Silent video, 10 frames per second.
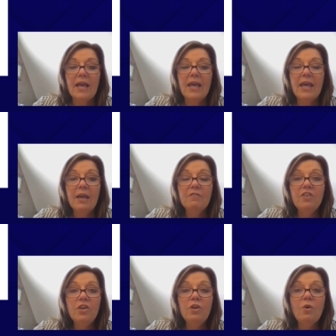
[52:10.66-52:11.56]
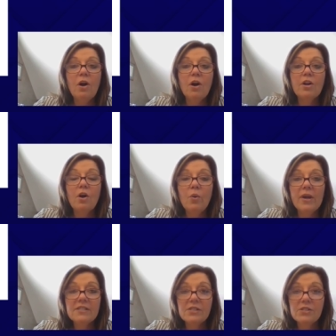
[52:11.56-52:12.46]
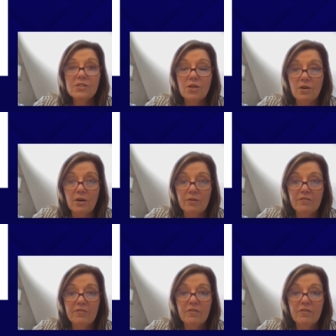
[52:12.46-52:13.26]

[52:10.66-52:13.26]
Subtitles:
If you are going to serve